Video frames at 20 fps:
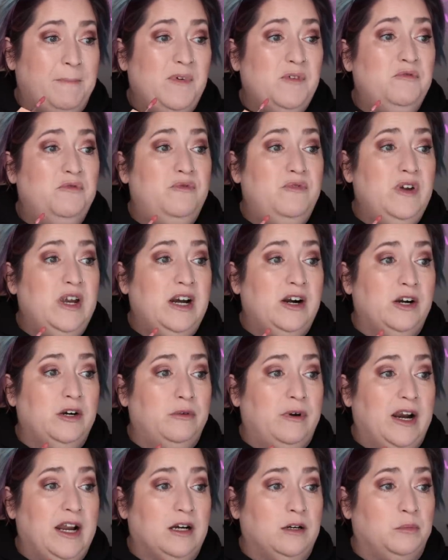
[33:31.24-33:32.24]
Very
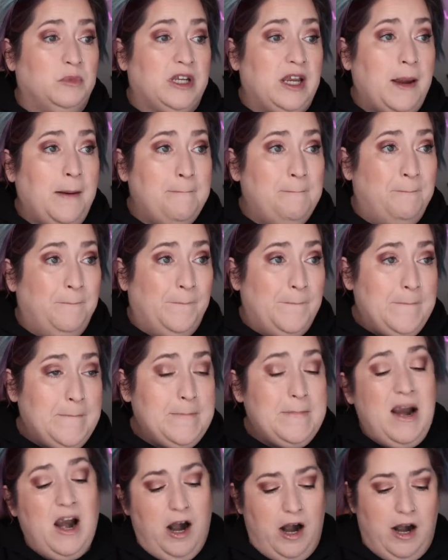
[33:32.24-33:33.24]
randomly.
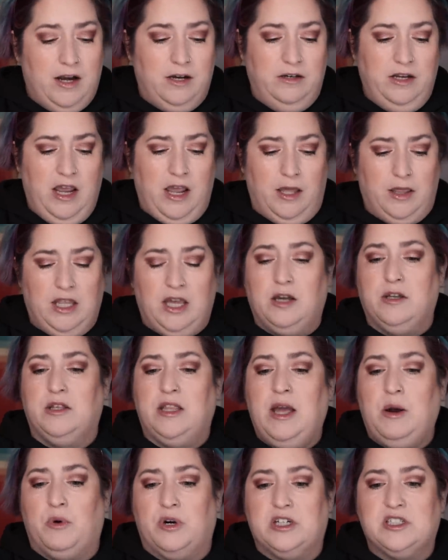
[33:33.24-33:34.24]
Alright, yeah, that,
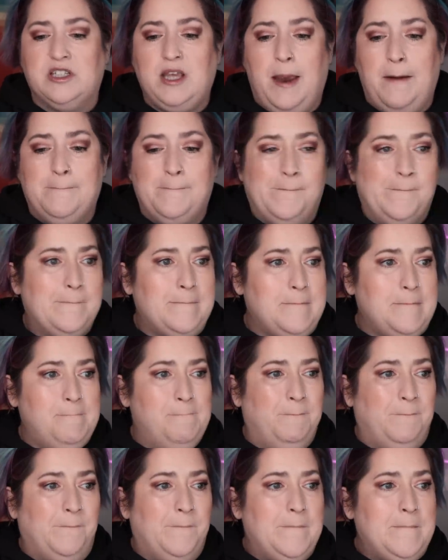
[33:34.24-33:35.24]
that works.
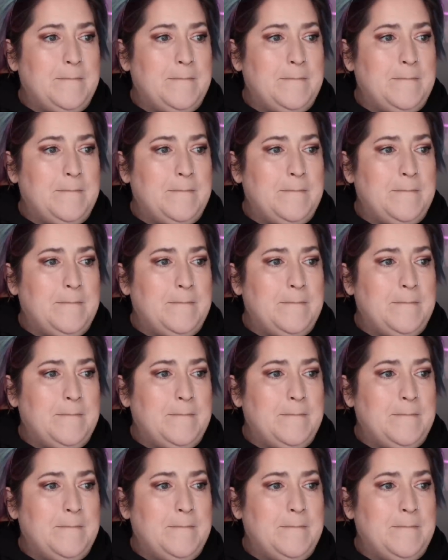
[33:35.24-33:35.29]
Mm.